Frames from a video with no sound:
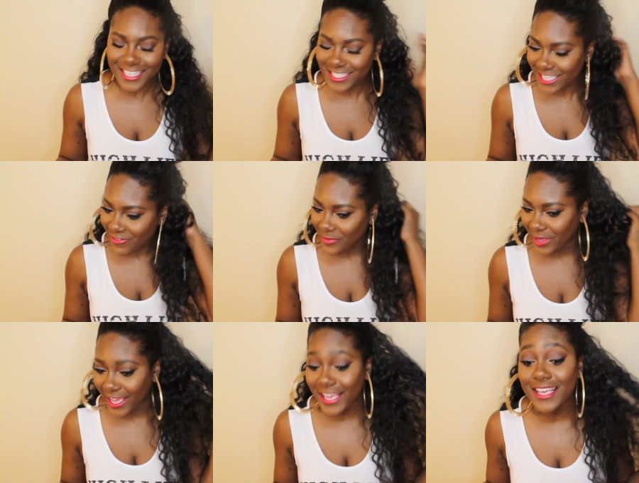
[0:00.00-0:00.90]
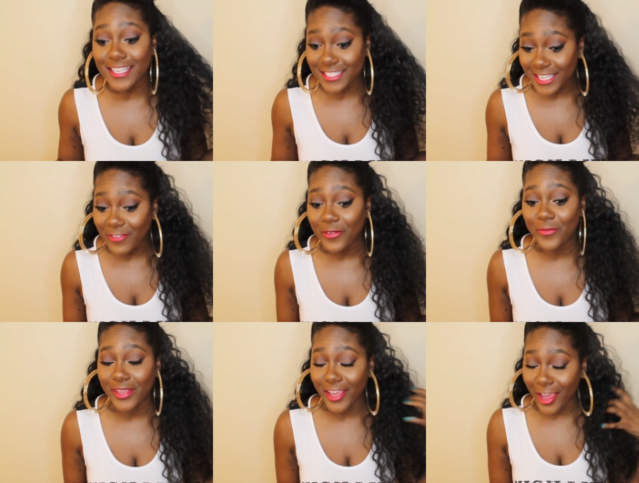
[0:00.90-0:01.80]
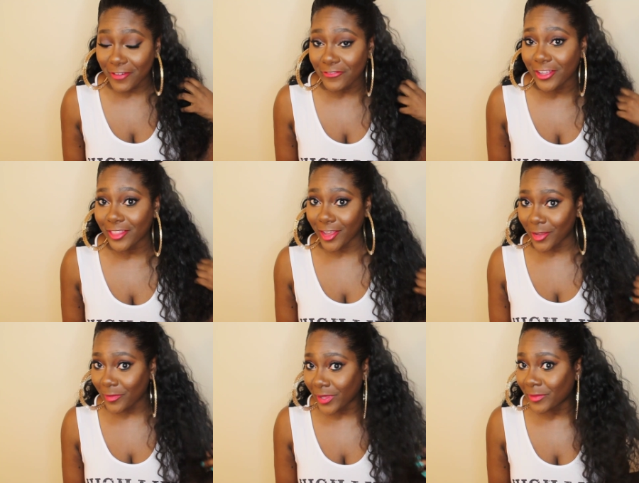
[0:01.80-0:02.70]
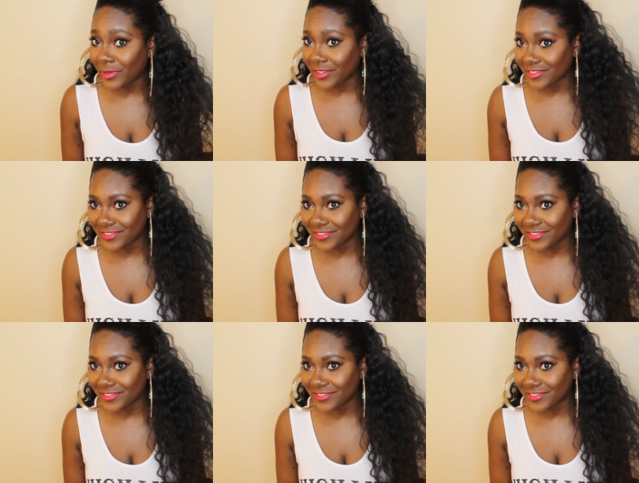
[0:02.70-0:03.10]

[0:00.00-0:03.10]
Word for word: It's giving me, it is giving me everything, baby.